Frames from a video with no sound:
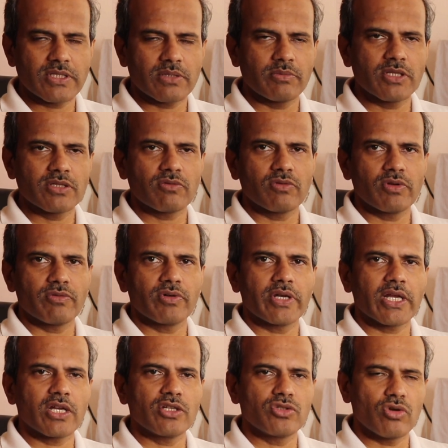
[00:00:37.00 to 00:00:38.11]
means if you
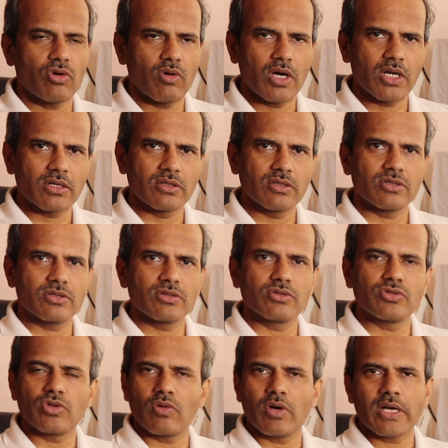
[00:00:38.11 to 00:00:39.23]
take a
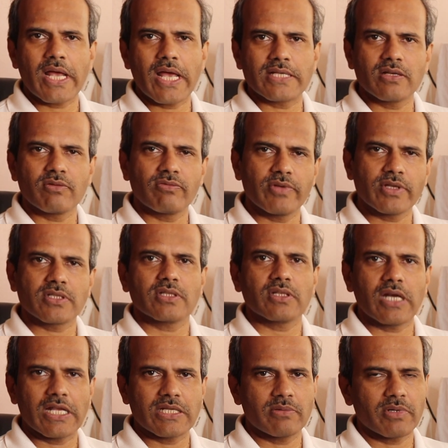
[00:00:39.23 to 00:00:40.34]
jowar has a fixed
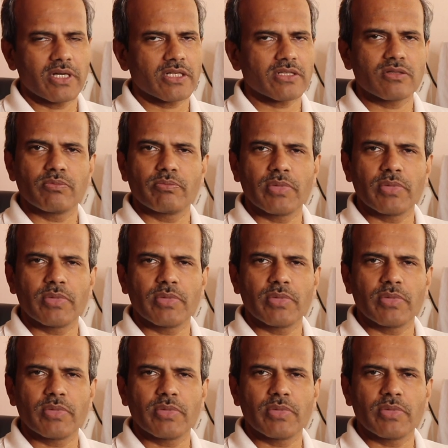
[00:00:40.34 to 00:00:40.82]
glycemic index.